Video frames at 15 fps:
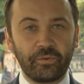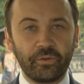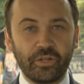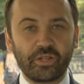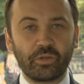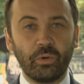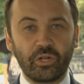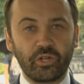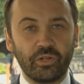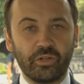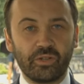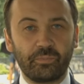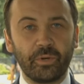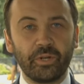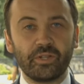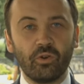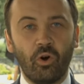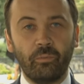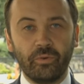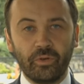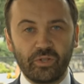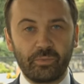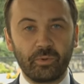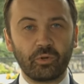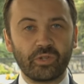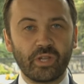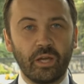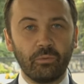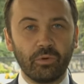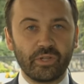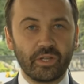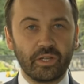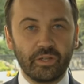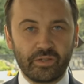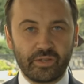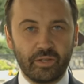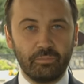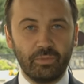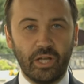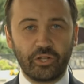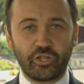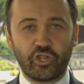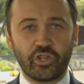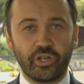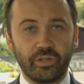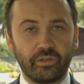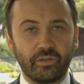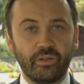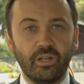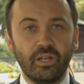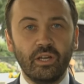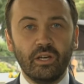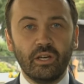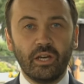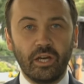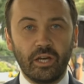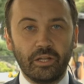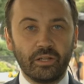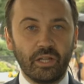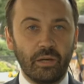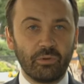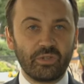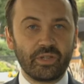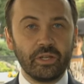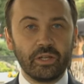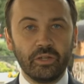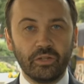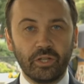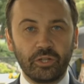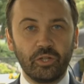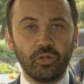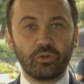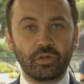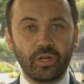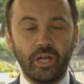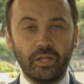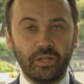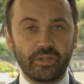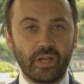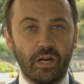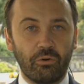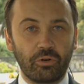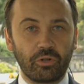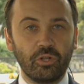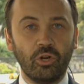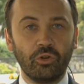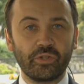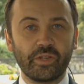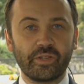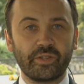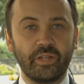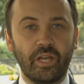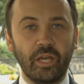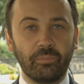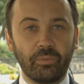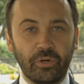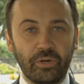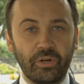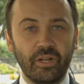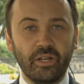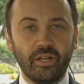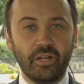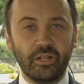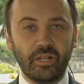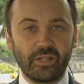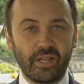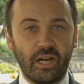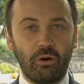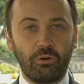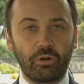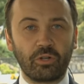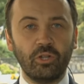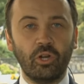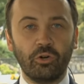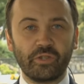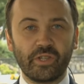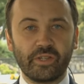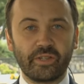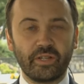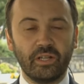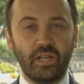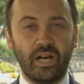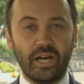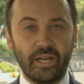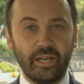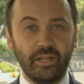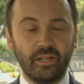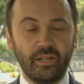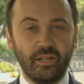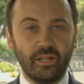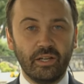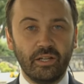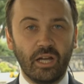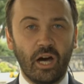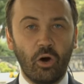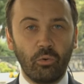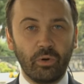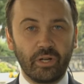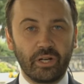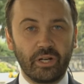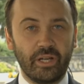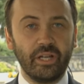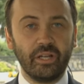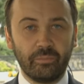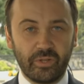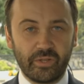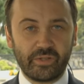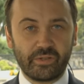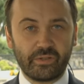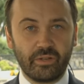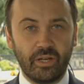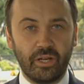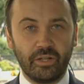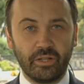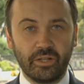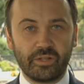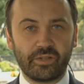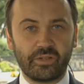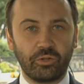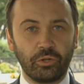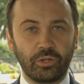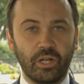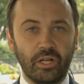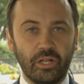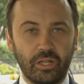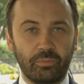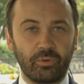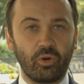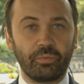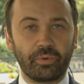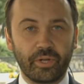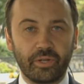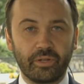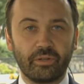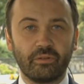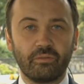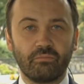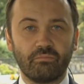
for this question is pretty obvious because I was against the bloodshed and I was thinking that Ukraine is our closest neighbor and as our closest ally and now we're enemies and that's totally inappropriate.